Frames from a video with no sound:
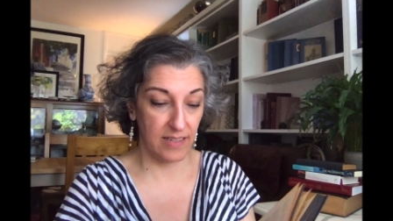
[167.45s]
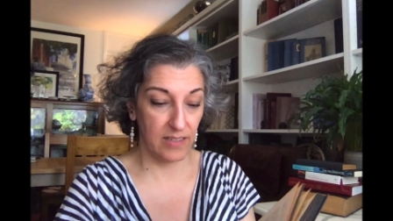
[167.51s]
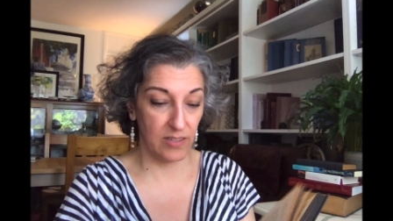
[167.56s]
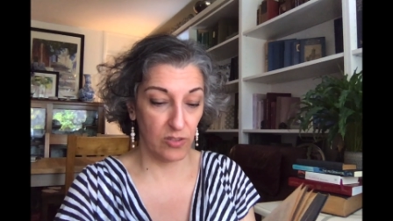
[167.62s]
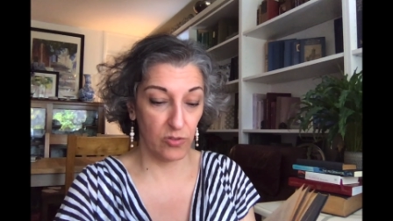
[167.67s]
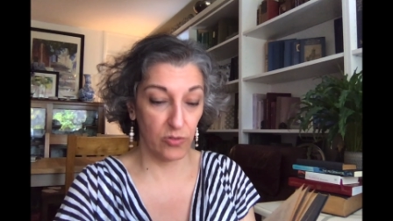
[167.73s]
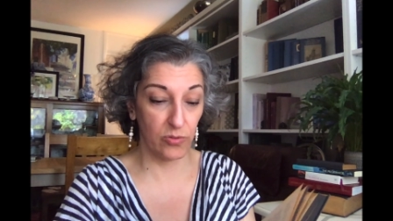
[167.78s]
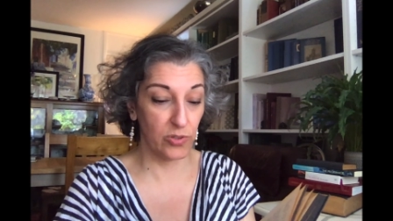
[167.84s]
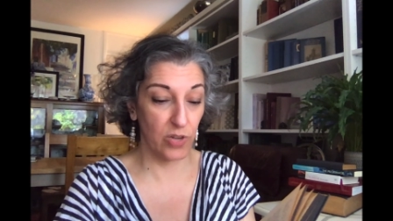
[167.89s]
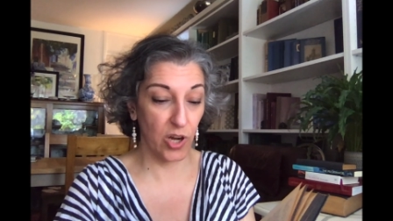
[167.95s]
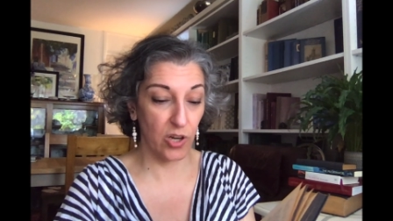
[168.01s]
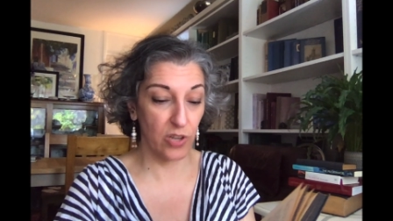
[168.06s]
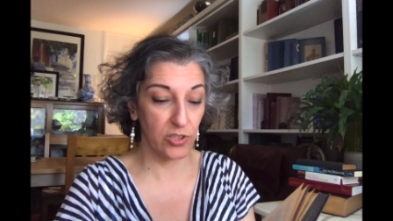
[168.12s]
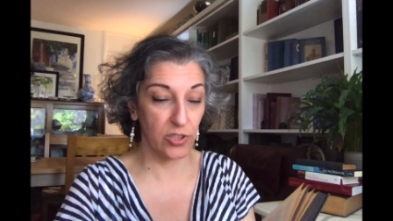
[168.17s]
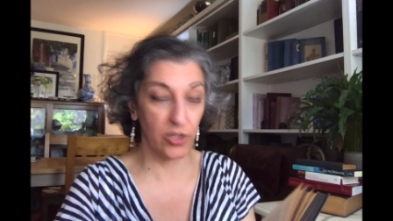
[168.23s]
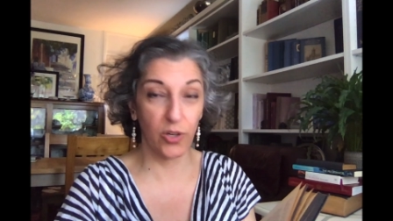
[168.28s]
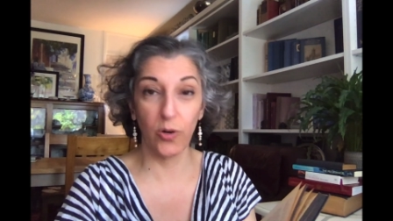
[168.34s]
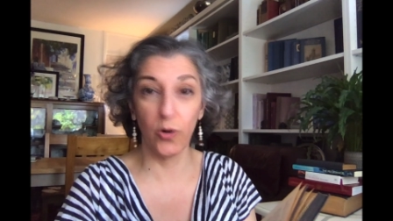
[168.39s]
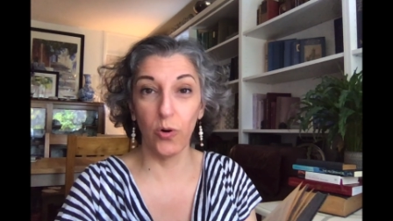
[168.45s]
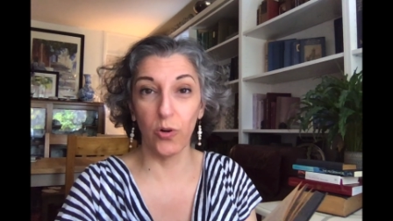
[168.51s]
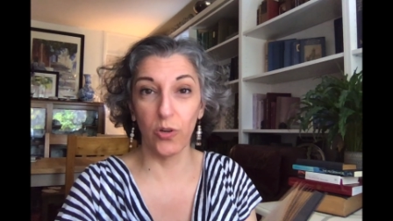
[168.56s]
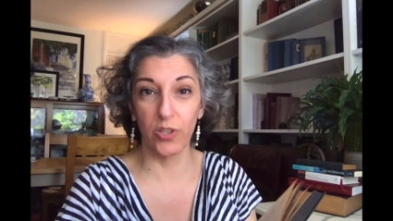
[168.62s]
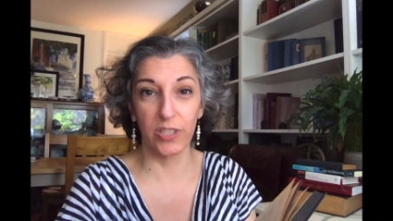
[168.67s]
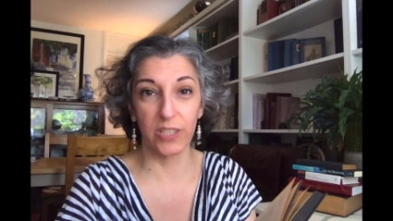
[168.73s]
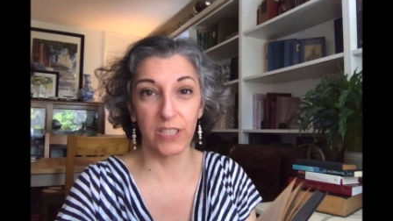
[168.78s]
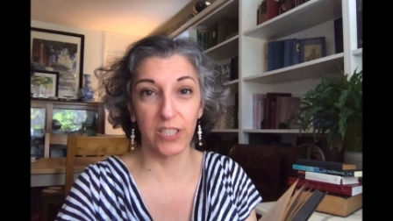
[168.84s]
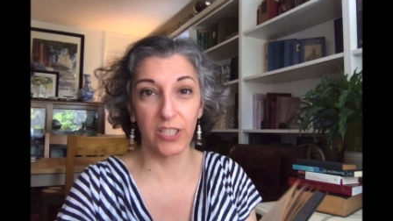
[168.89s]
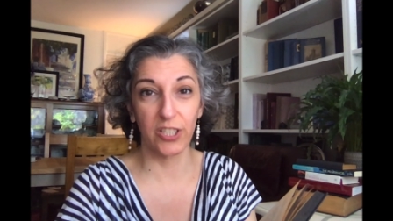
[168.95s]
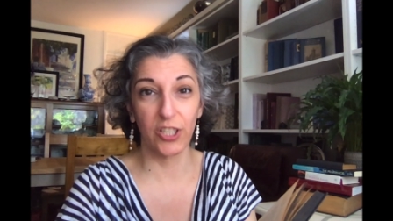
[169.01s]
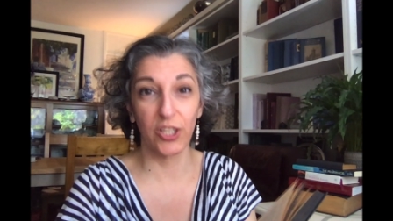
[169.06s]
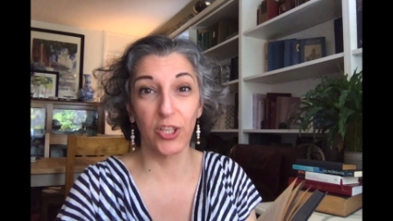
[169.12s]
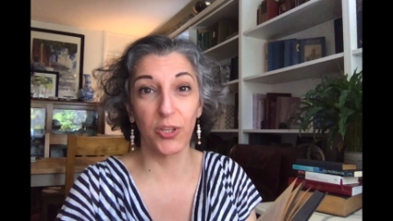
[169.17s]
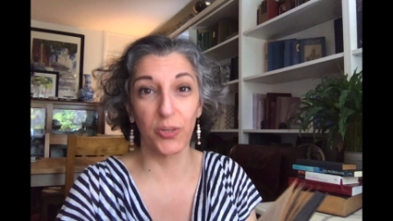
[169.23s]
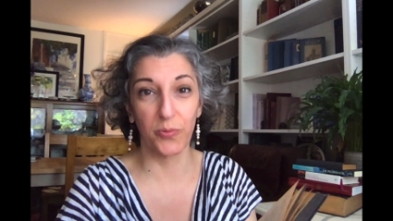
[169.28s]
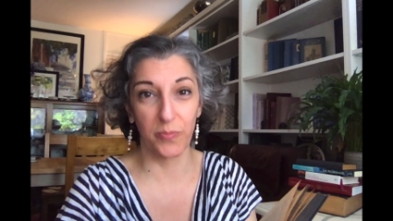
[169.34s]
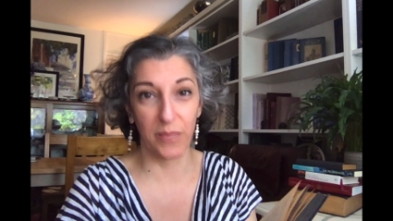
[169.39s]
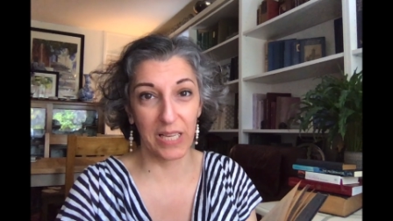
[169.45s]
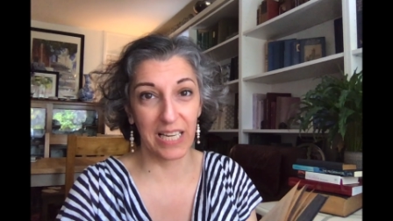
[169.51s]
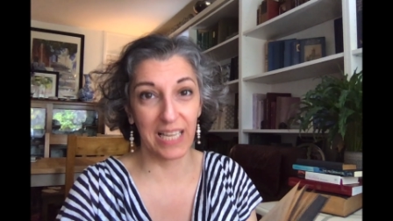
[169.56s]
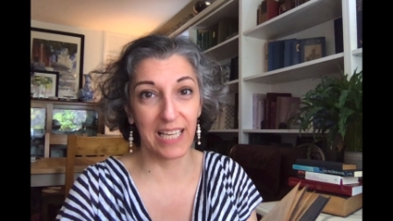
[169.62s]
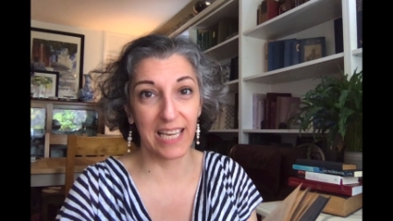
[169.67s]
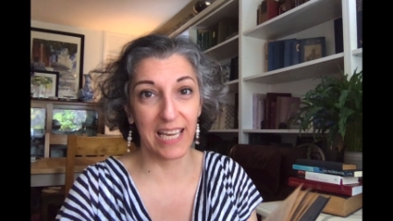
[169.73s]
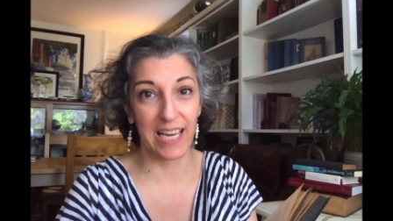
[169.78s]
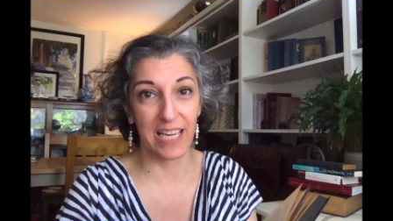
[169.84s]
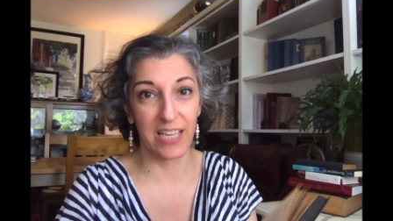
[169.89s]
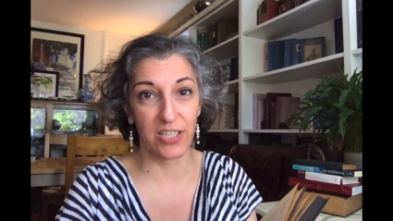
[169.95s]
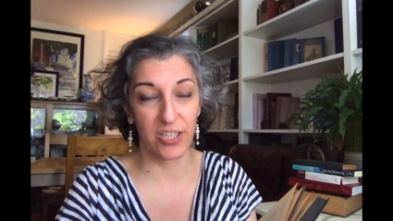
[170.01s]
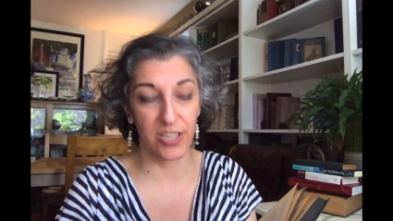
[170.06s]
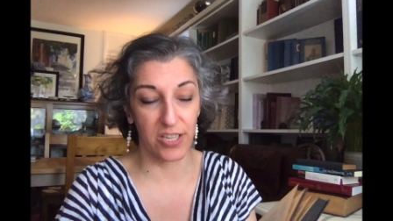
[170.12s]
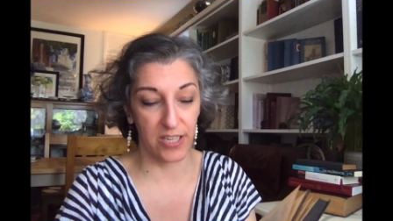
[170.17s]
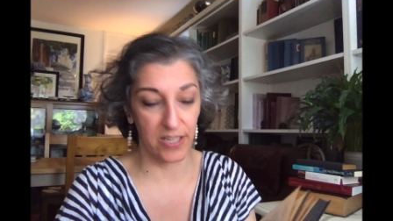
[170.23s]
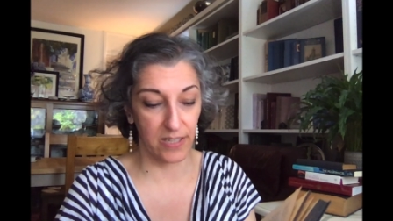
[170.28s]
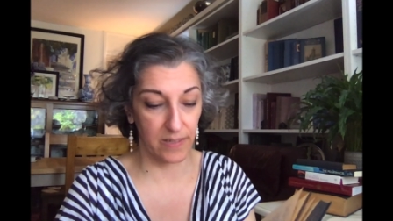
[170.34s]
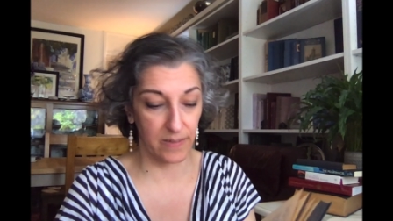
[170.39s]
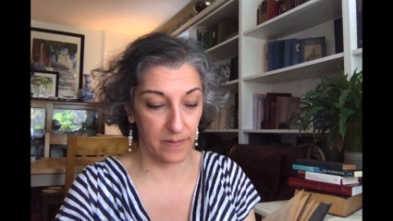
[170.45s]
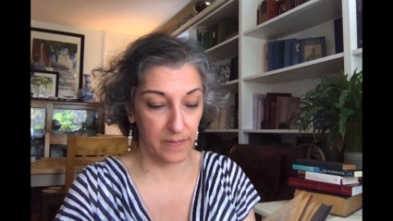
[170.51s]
Do not court humiliation."